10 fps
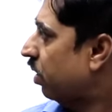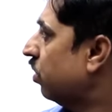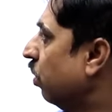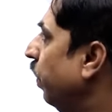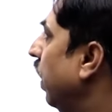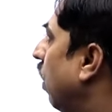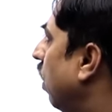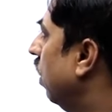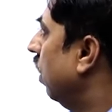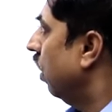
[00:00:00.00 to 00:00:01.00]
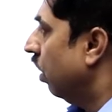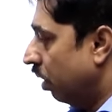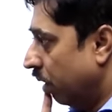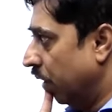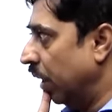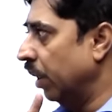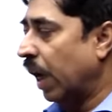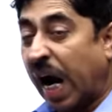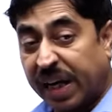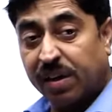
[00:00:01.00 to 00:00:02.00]
So, P naught.
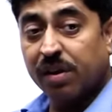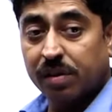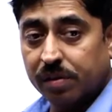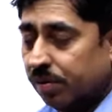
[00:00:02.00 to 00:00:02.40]
Height,